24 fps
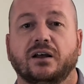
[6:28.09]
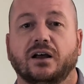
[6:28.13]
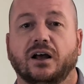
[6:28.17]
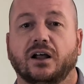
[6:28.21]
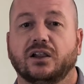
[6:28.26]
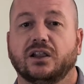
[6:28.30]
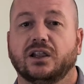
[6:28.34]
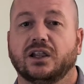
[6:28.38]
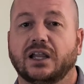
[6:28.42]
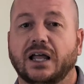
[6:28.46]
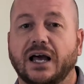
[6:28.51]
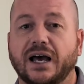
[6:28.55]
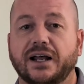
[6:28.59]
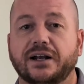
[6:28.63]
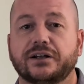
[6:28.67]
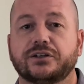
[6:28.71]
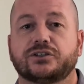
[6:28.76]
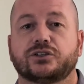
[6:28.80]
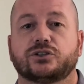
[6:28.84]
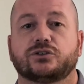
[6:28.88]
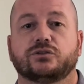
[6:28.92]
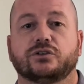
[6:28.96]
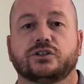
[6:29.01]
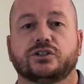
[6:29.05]
A lot
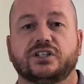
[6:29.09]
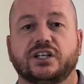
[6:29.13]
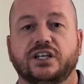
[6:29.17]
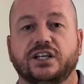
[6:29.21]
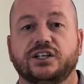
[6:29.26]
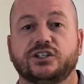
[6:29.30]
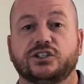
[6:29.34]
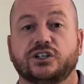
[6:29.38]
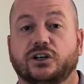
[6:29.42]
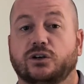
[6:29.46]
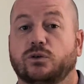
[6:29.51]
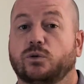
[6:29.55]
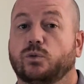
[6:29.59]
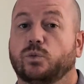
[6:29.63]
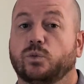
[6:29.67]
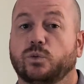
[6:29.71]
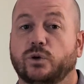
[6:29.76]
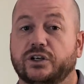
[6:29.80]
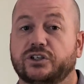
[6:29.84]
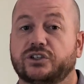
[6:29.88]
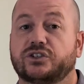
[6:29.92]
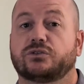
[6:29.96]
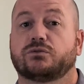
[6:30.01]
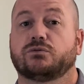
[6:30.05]
of strategic
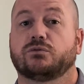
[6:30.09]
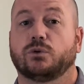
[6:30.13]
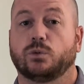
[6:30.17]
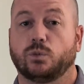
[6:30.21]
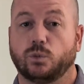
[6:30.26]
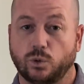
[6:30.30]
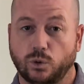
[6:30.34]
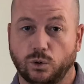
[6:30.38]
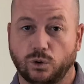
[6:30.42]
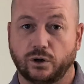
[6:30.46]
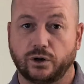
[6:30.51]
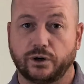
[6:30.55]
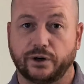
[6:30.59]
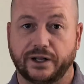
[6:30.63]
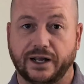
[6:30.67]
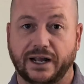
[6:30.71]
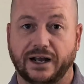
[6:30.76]
risk reward